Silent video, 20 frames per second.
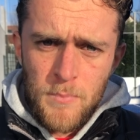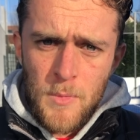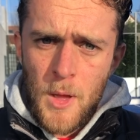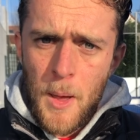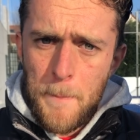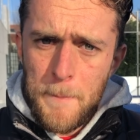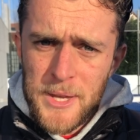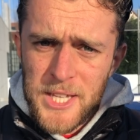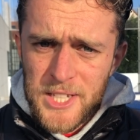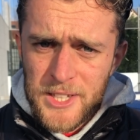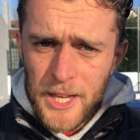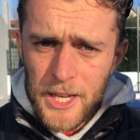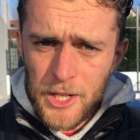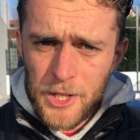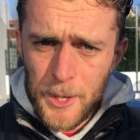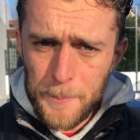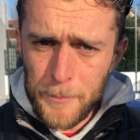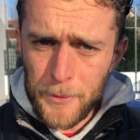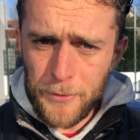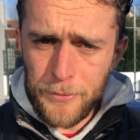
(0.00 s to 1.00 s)
Mistake
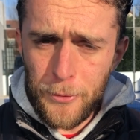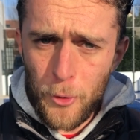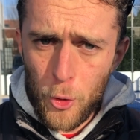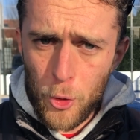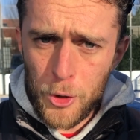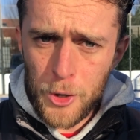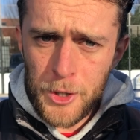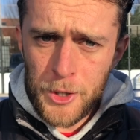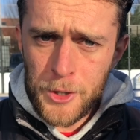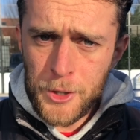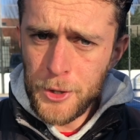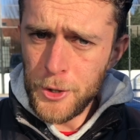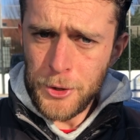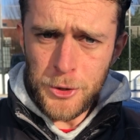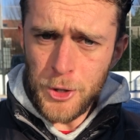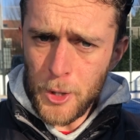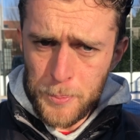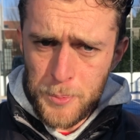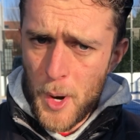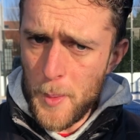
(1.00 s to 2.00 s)
number 4,
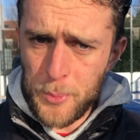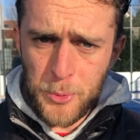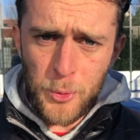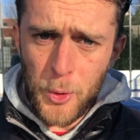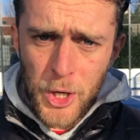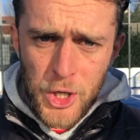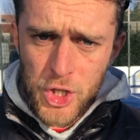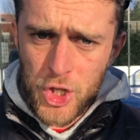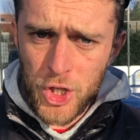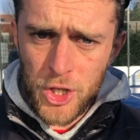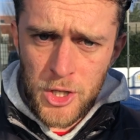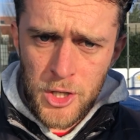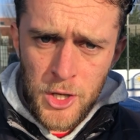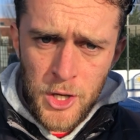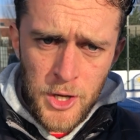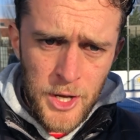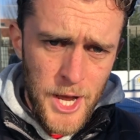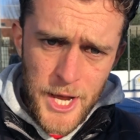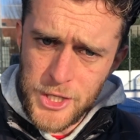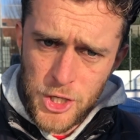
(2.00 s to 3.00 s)
your preparation
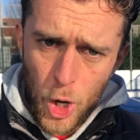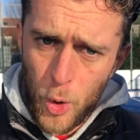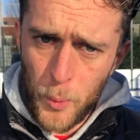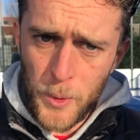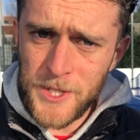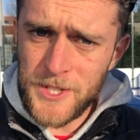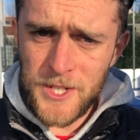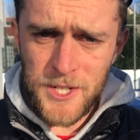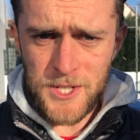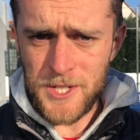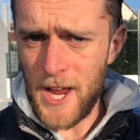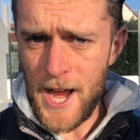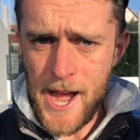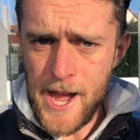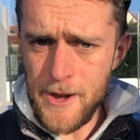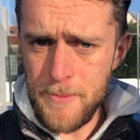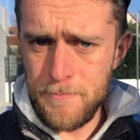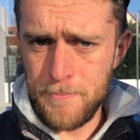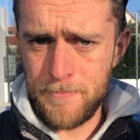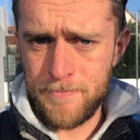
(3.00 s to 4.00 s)
is always the
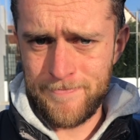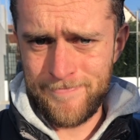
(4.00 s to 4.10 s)
same.